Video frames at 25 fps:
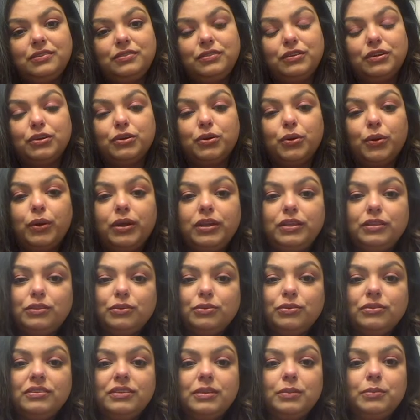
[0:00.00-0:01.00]
if you're going
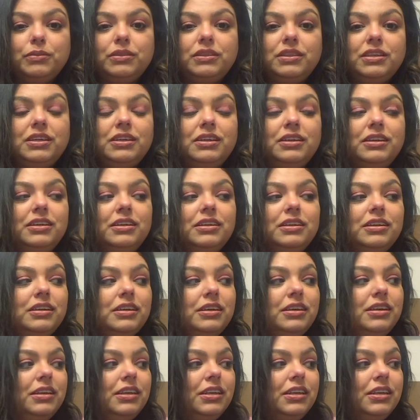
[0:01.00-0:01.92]
through something,